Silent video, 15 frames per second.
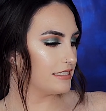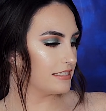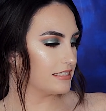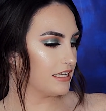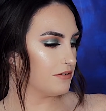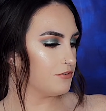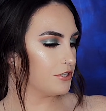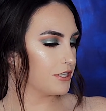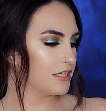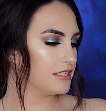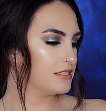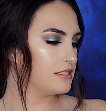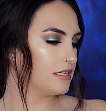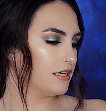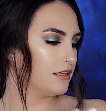It says, give your
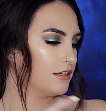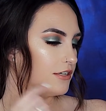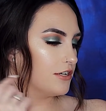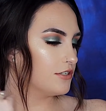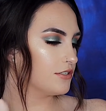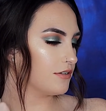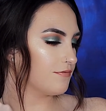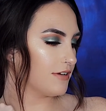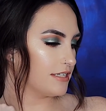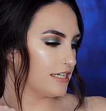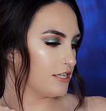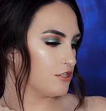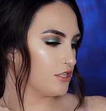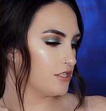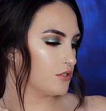concealers,
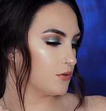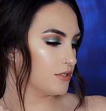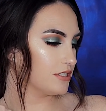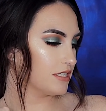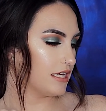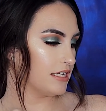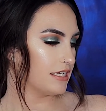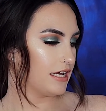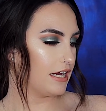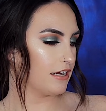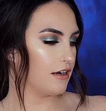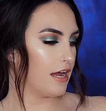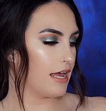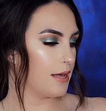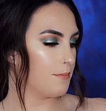foundations, or
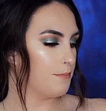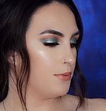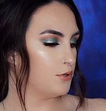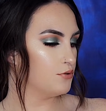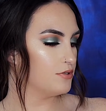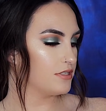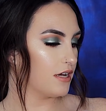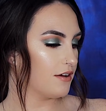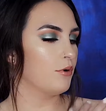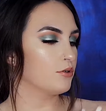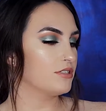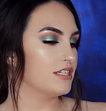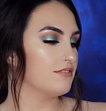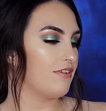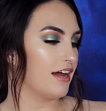skincare a boost of
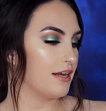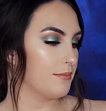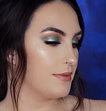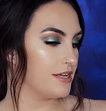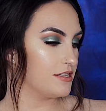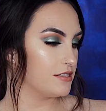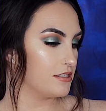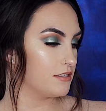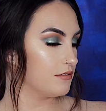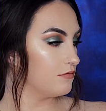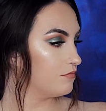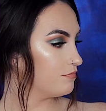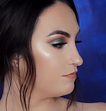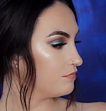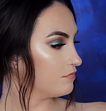
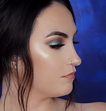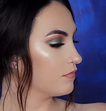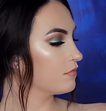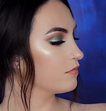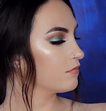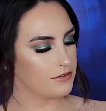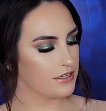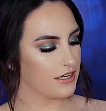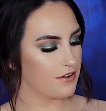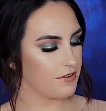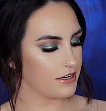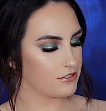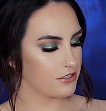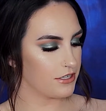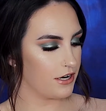multivitamins. I don't think
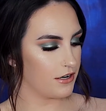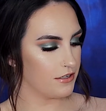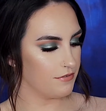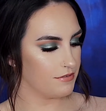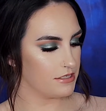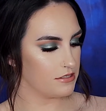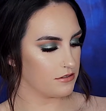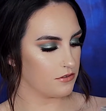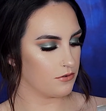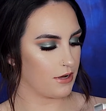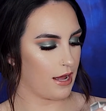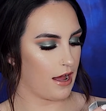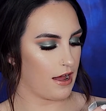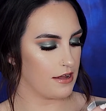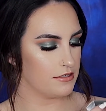I've actually heard of this
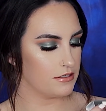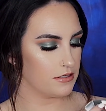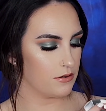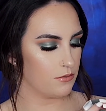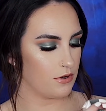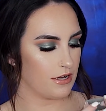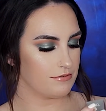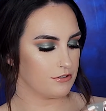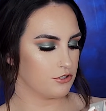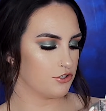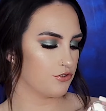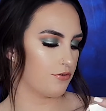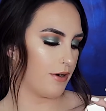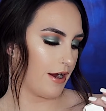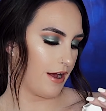little guy, so we'll have
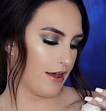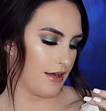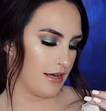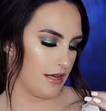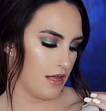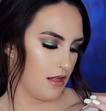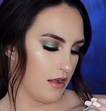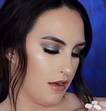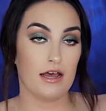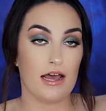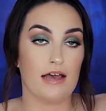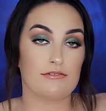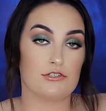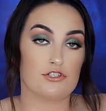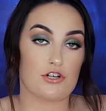to try
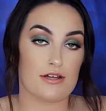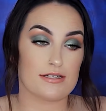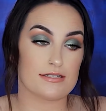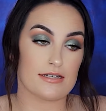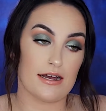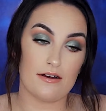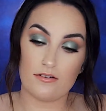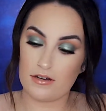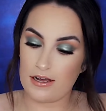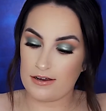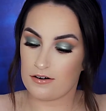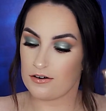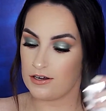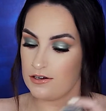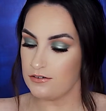this out.
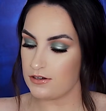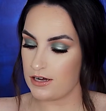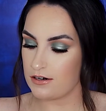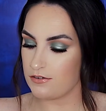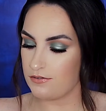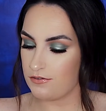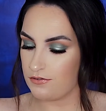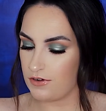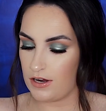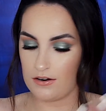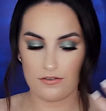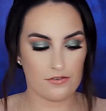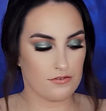I don't know. I don't.